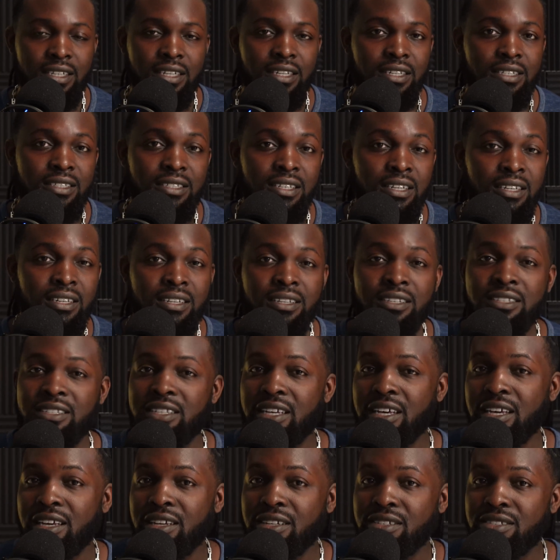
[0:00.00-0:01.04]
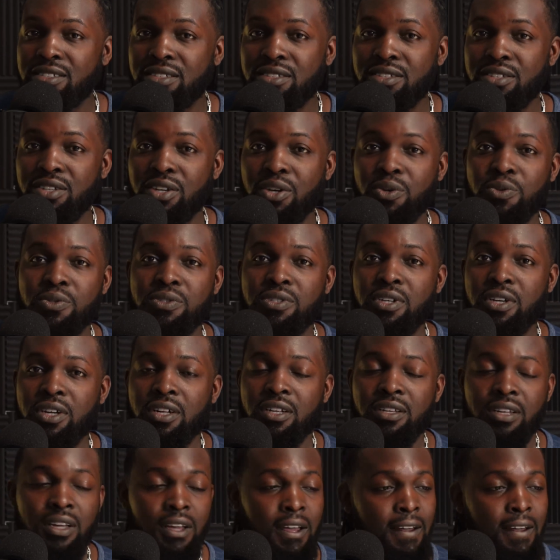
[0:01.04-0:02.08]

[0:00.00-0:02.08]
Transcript: is, contains no salt.